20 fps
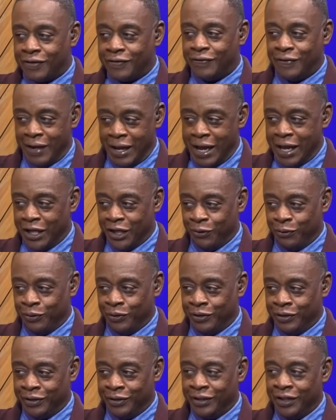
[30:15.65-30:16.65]
for
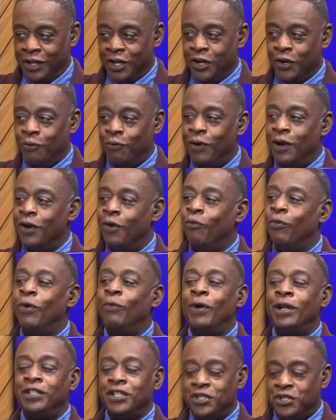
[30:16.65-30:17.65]
Hollywood.
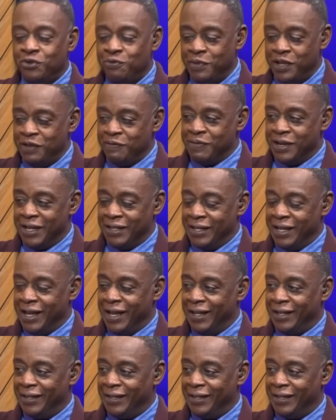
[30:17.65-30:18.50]
What did you mean by that?